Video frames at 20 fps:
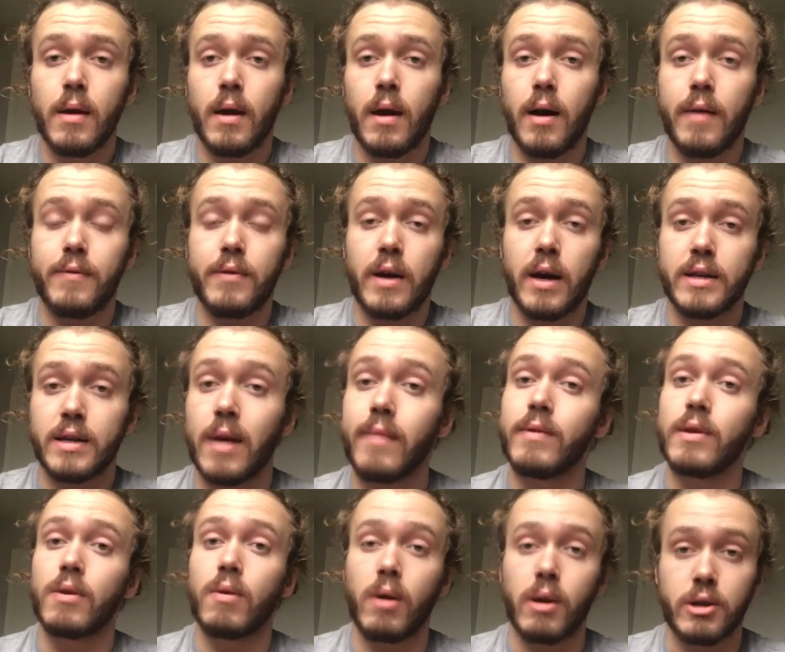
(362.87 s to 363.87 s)
If you guys
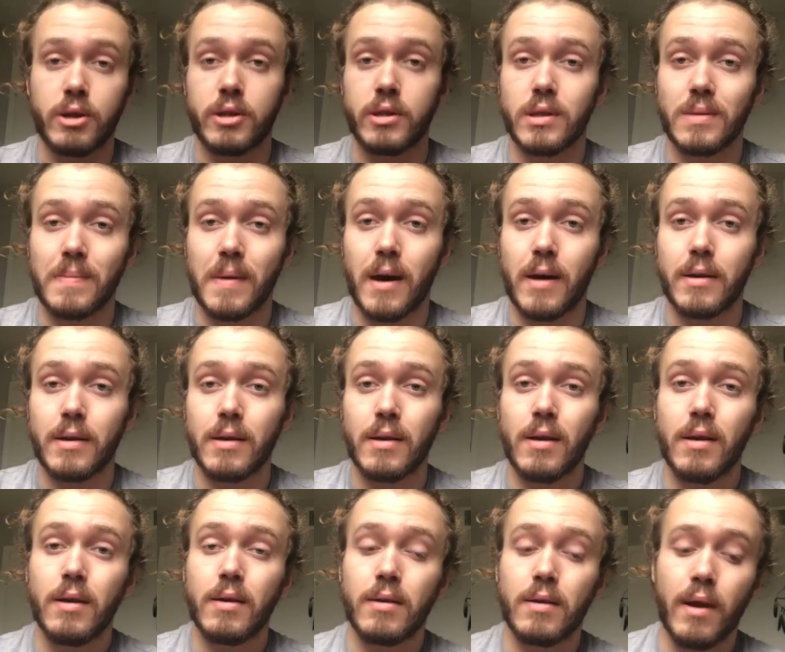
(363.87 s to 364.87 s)
have any questions about it,
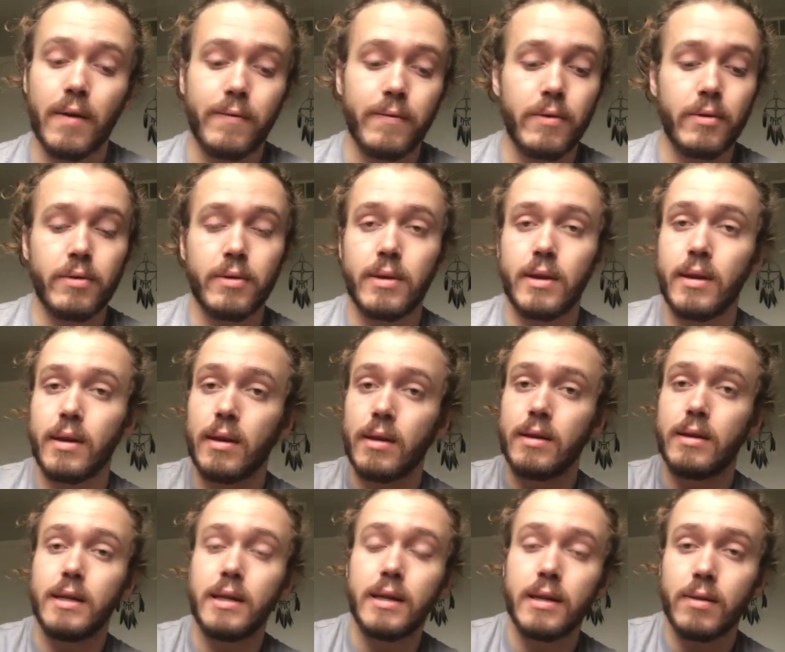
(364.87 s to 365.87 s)

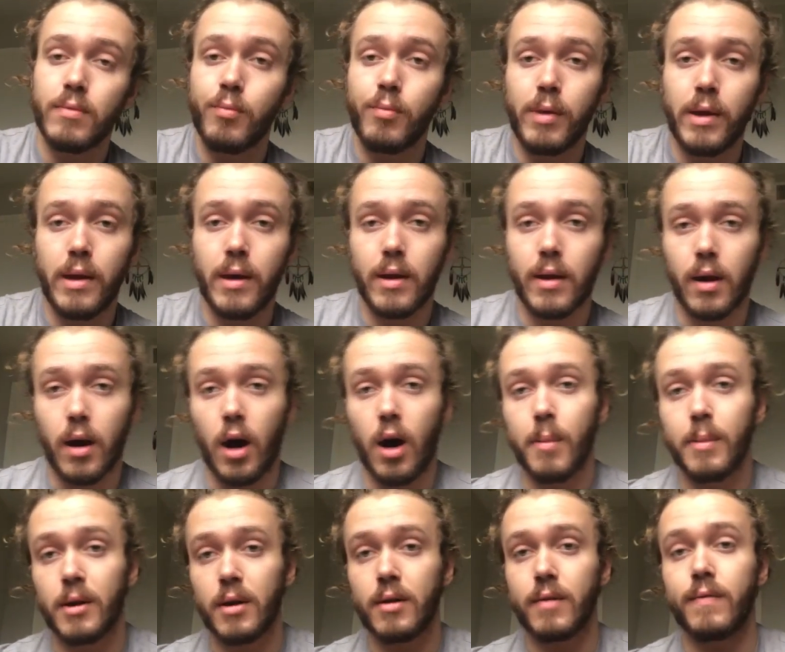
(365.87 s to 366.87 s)
definitely DM me,
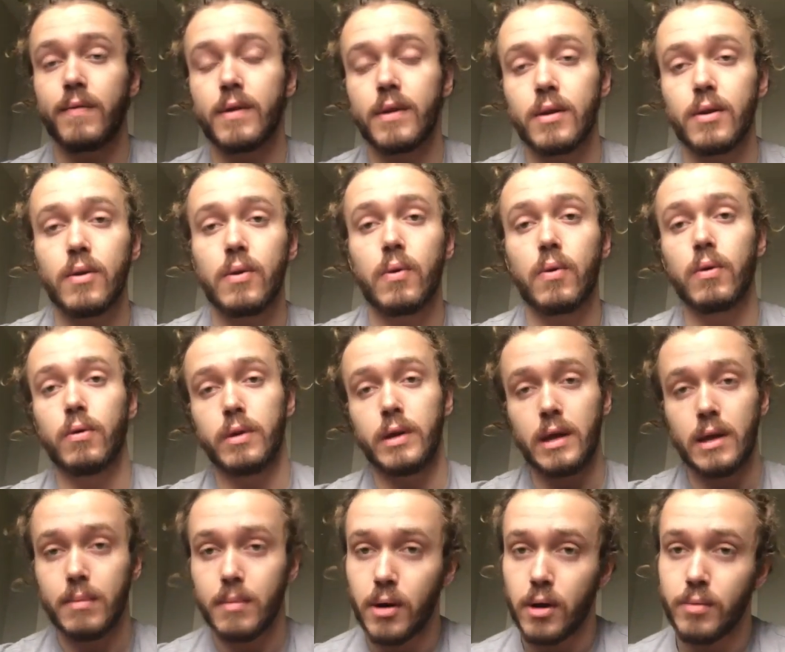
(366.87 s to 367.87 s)
comment on the video, or
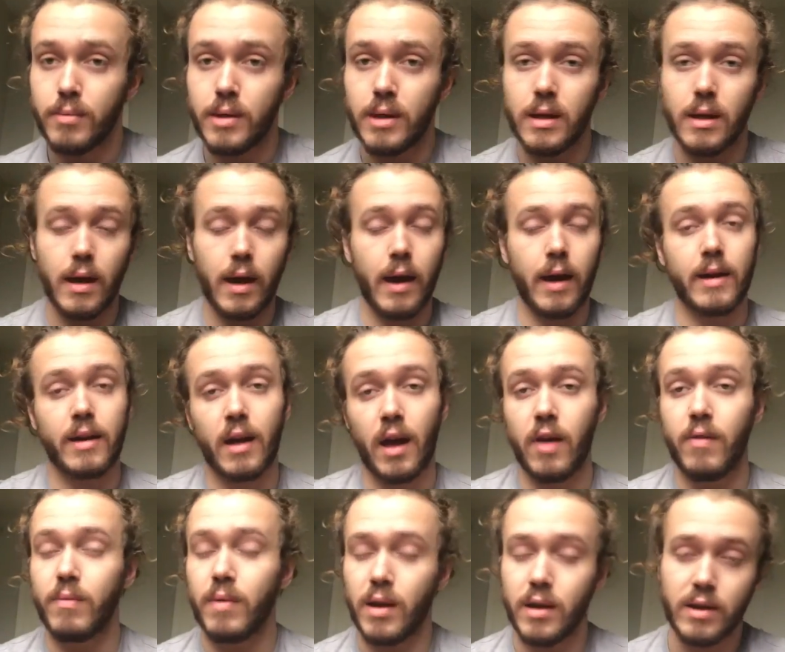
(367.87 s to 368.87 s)
email me at
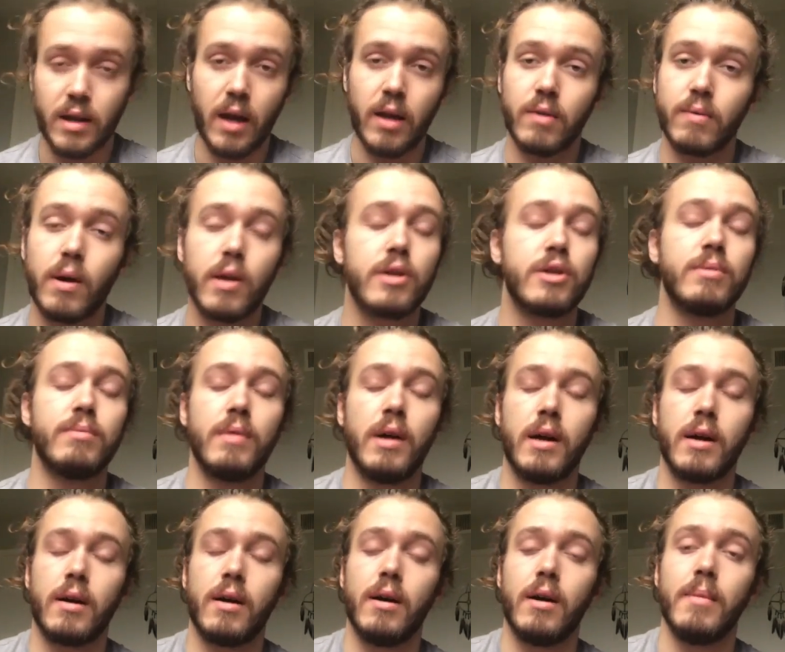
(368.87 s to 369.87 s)

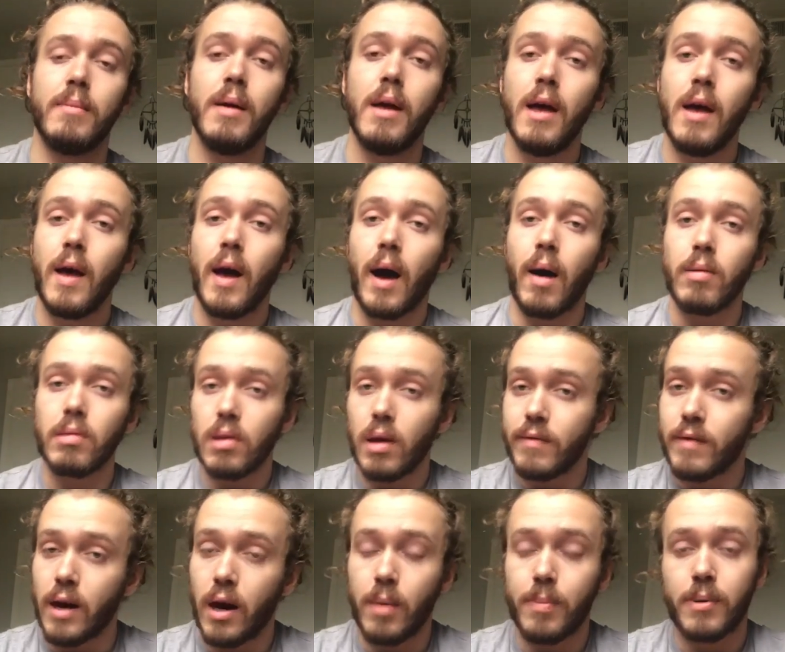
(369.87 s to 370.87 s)
caveman@tylerrockgym.com. I would
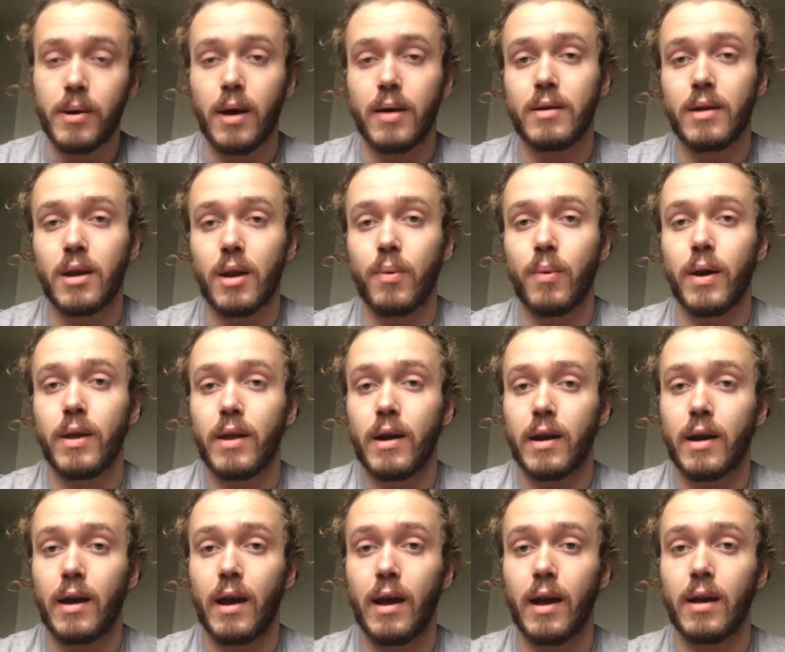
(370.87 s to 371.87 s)
love to help you out in any way that
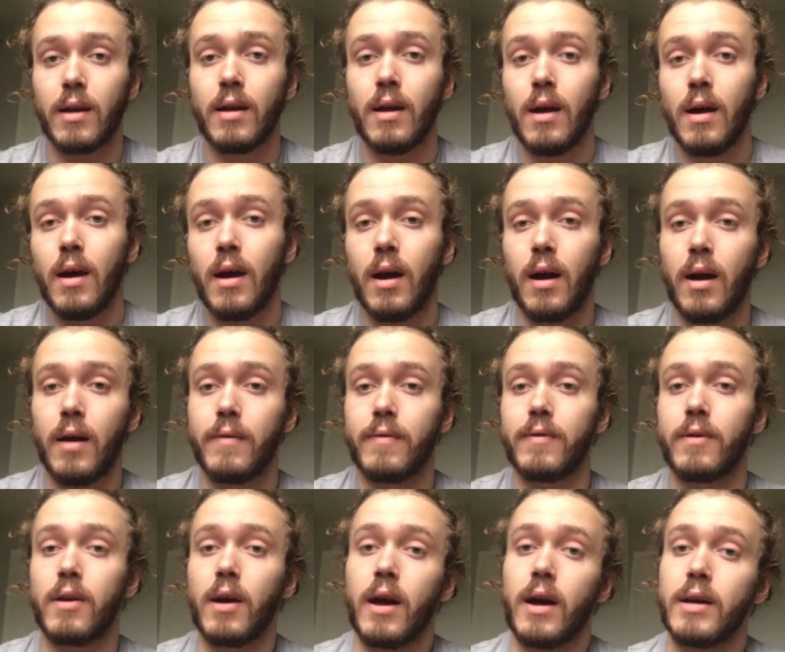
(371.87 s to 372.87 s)
I can.
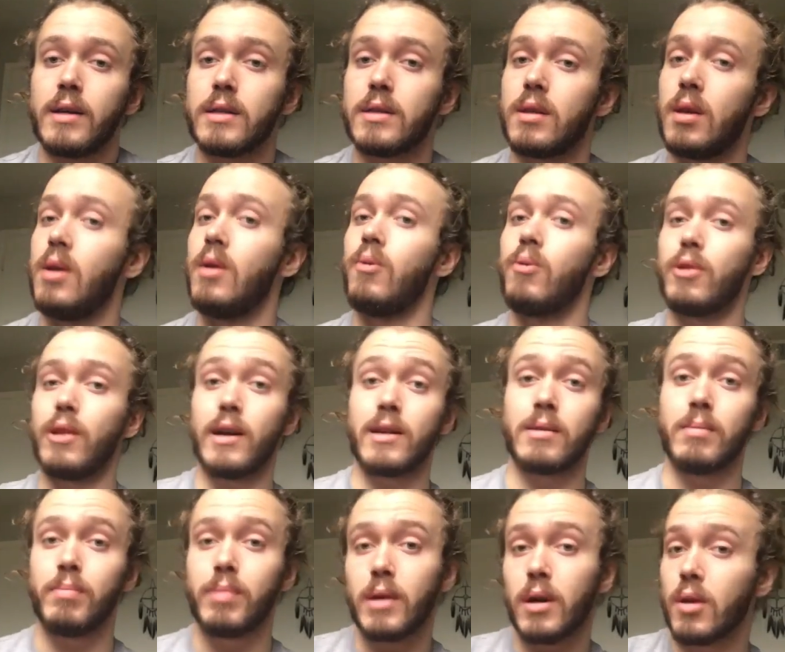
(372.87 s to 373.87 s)
If you guys would
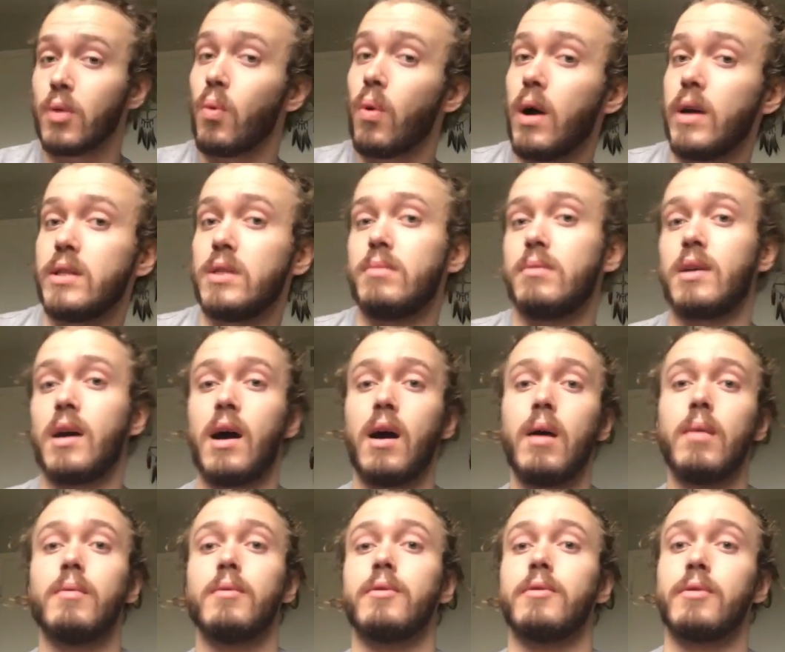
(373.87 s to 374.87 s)
like to be on the WOD
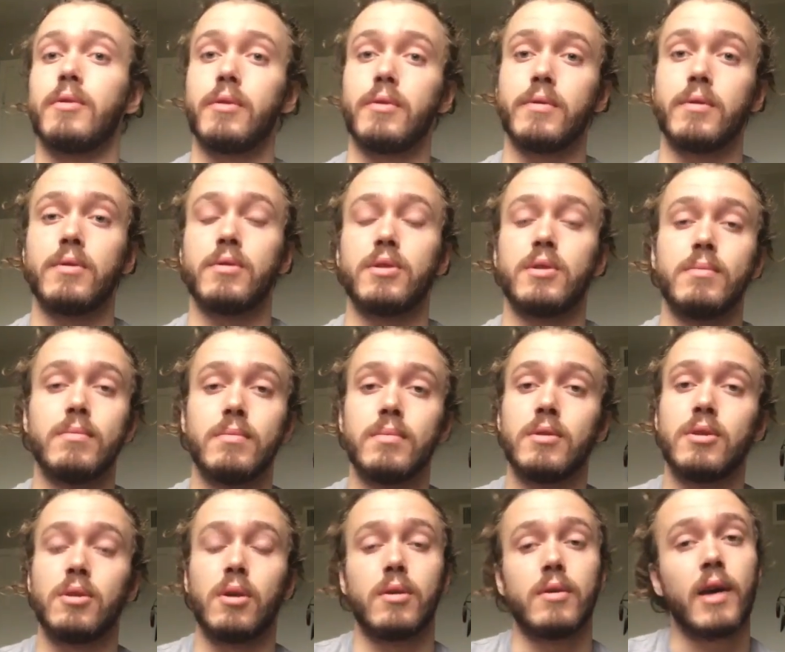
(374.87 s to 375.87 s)
sometime, or there's
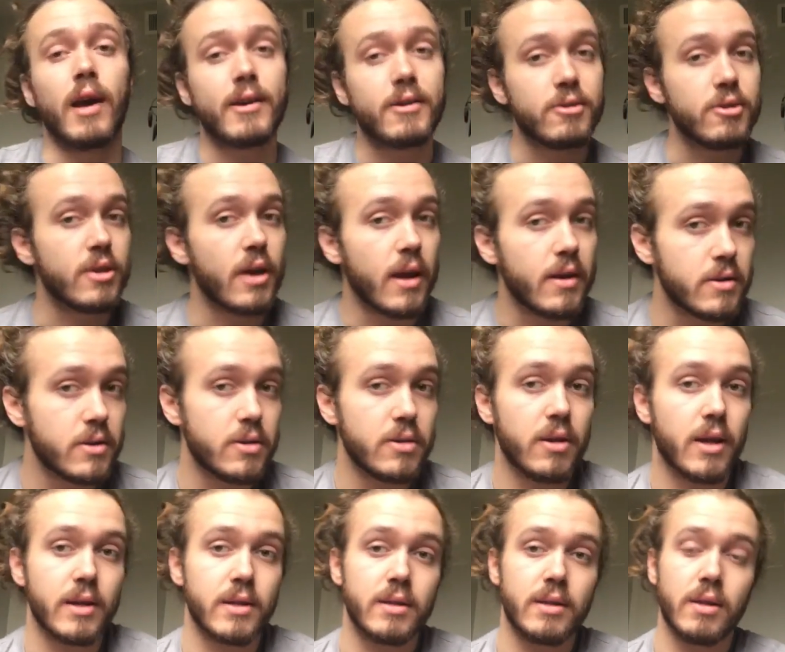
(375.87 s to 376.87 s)
some certain exercises
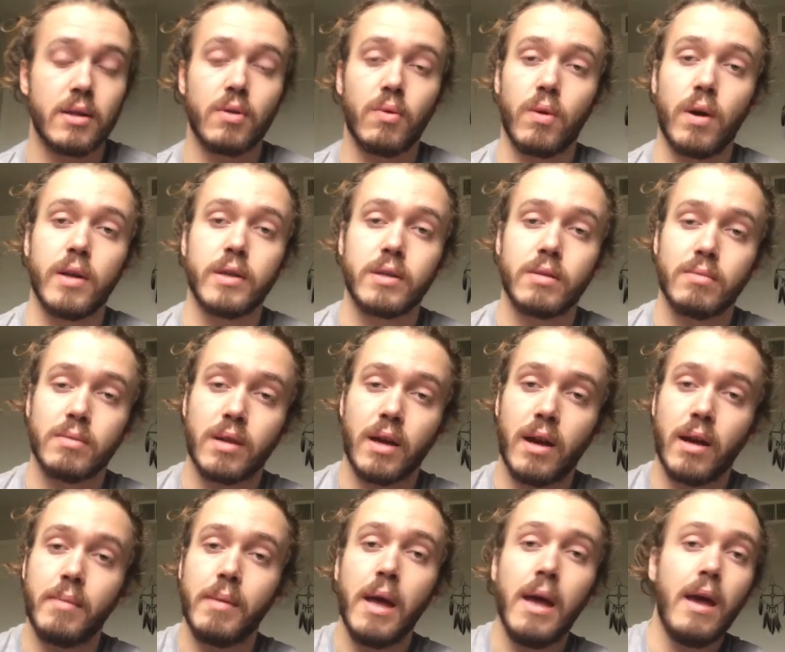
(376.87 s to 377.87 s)
you'd like to see on the WOD
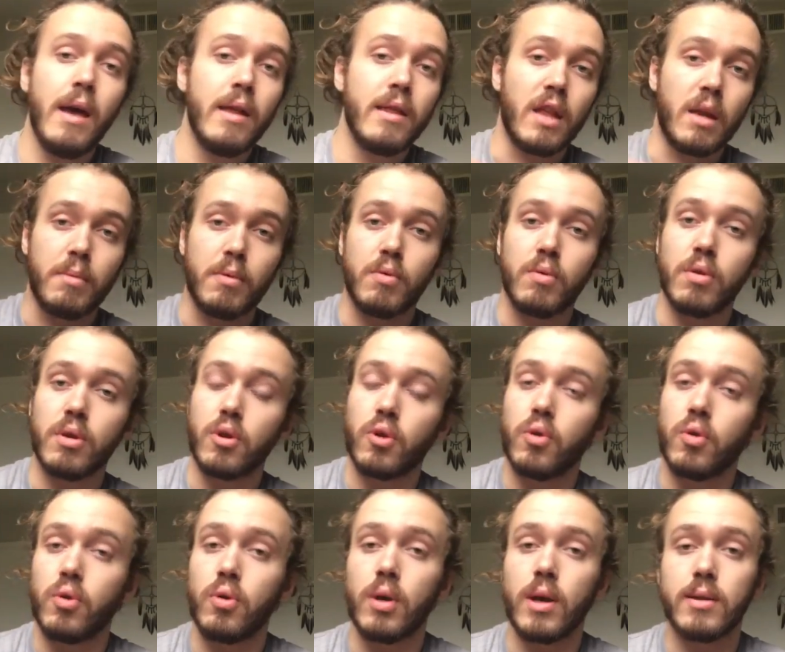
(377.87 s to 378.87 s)
sometime, that'd be really
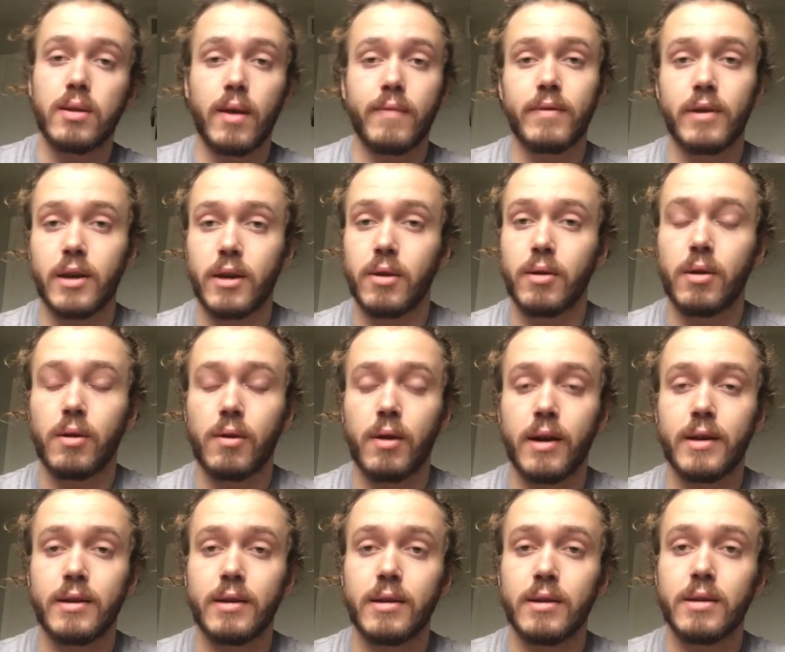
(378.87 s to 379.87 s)
cool. I'd love to hear your
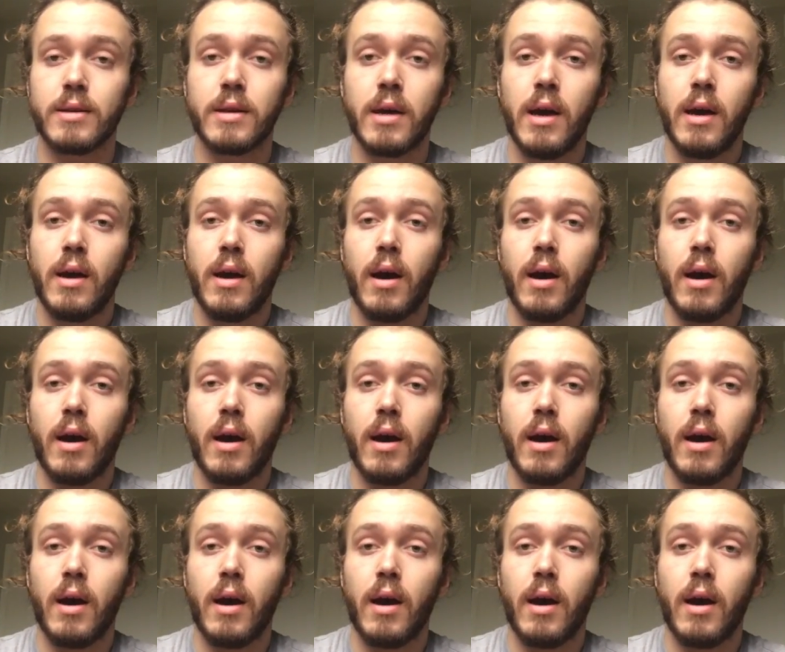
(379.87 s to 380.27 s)
ideas.